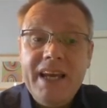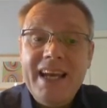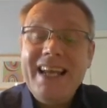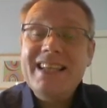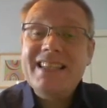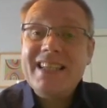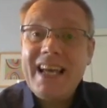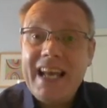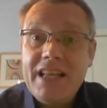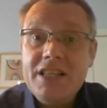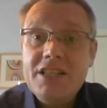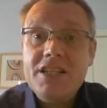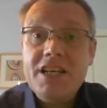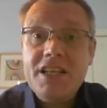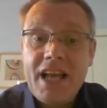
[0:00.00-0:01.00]
it's
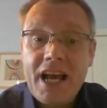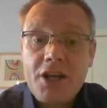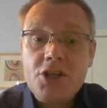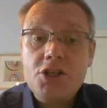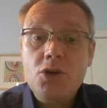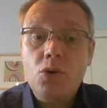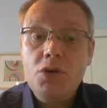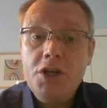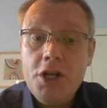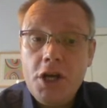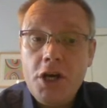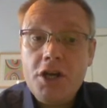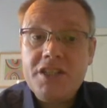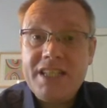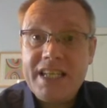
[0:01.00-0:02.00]
International
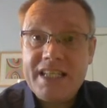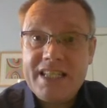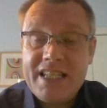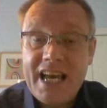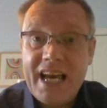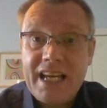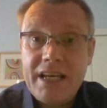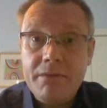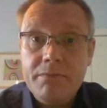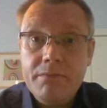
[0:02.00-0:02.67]
Nurses Day.